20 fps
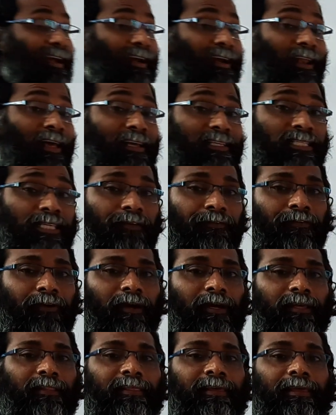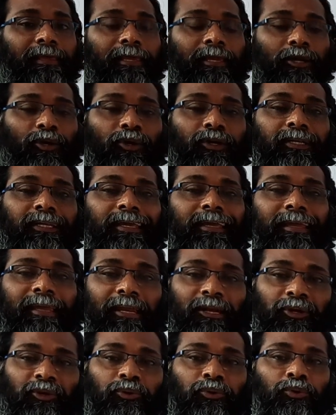classify the equity
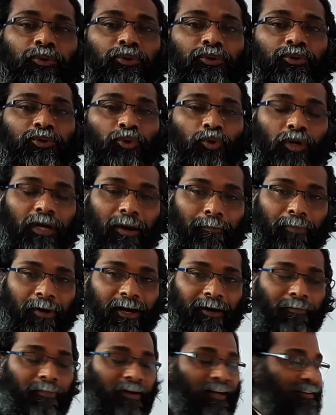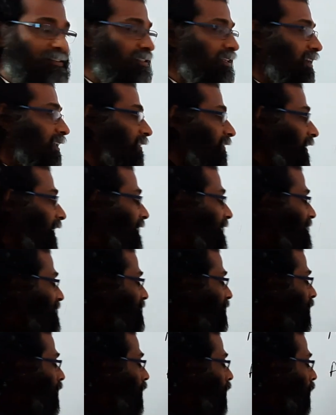into two compartments, that
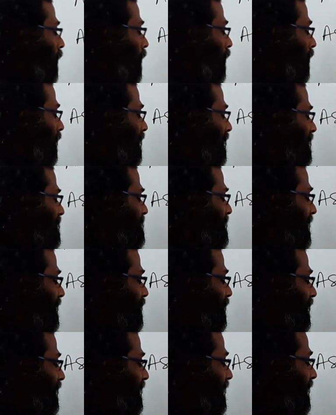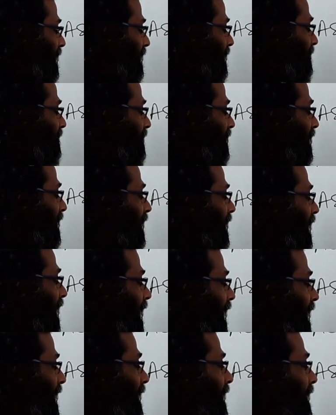is owner's equity
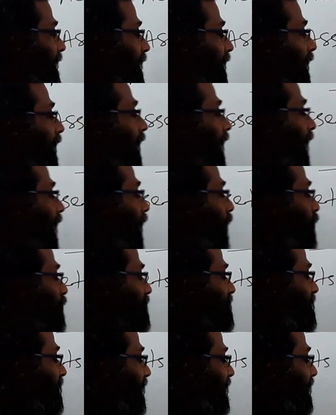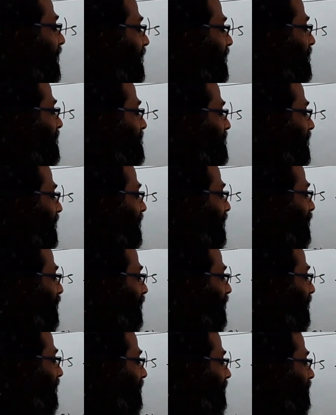and outsider's
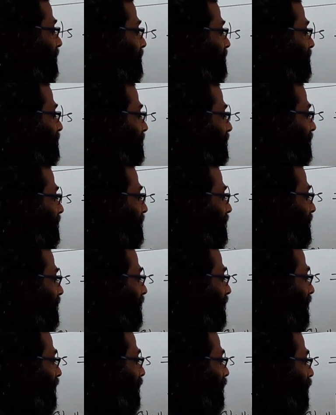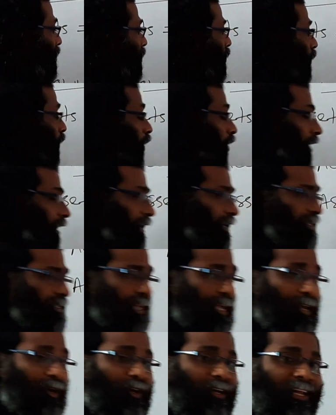equity. Owner's
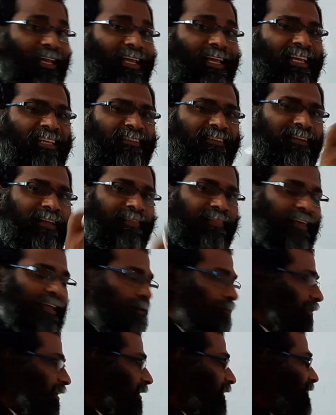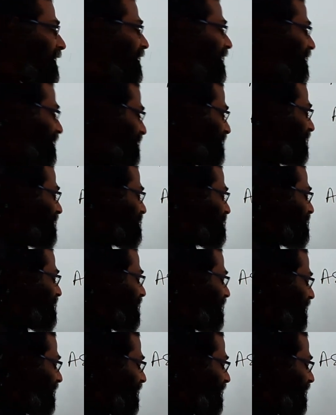equity is nothing but just